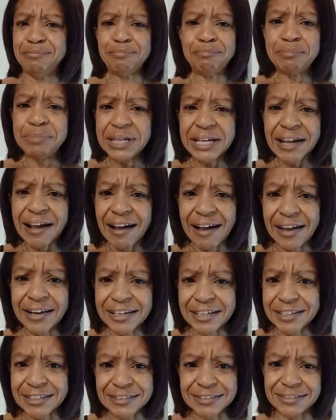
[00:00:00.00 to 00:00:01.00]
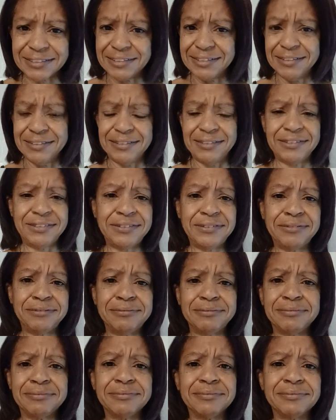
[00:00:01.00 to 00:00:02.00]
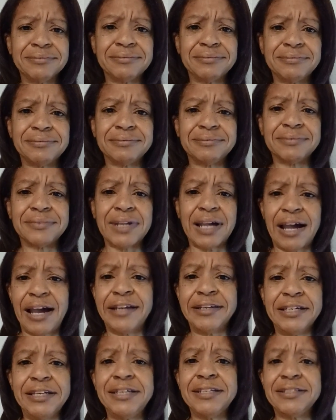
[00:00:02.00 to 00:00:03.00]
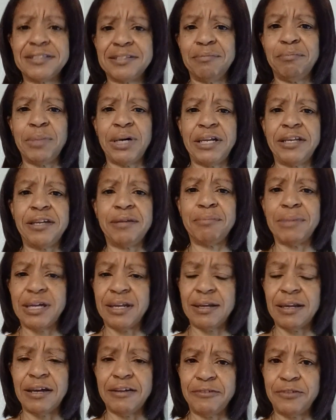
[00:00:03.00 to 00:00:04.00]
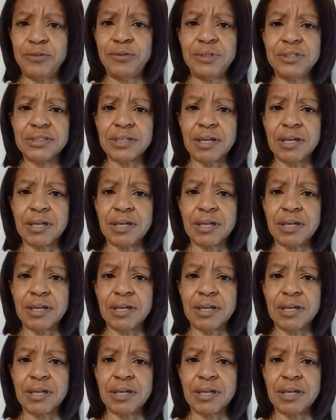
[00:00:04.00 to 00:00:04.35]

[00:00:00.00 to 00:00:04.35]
Be honest. I need somebody in my life who is